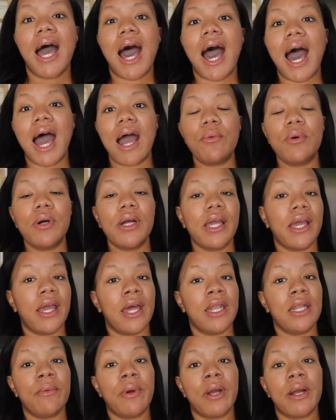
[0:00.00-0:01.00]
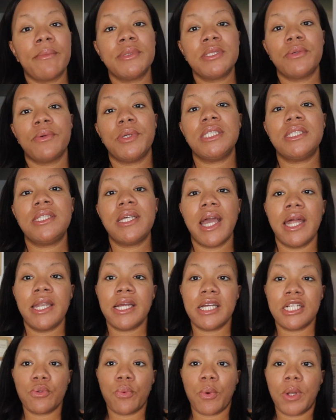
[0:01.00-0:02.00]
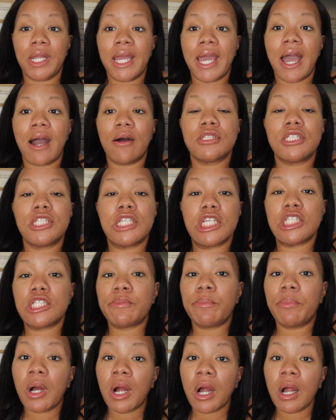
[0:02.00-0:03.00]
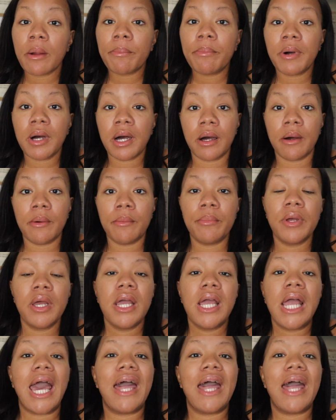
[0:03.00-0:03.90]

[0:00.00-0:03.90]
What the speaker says: I will get anywhere between 10 and 20 ounces per pump.